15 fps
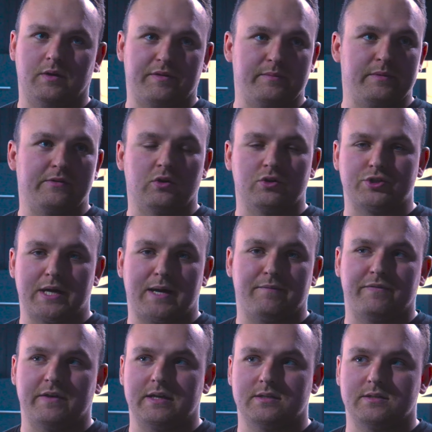I think we've got Jap
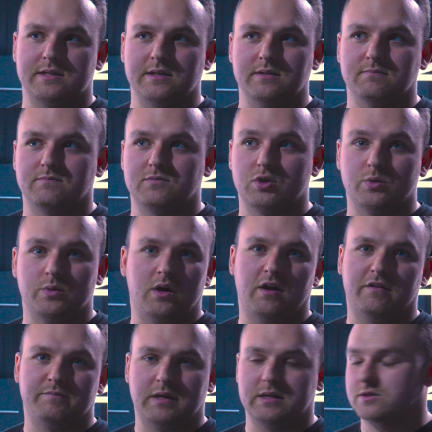Fest in
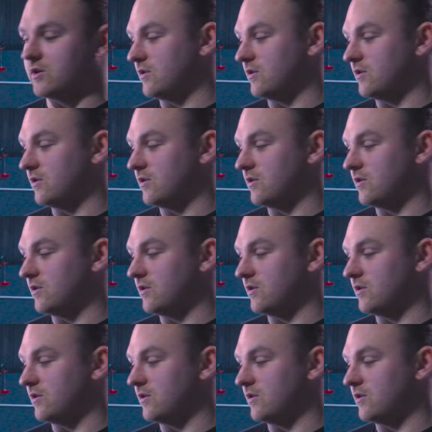2.5 months.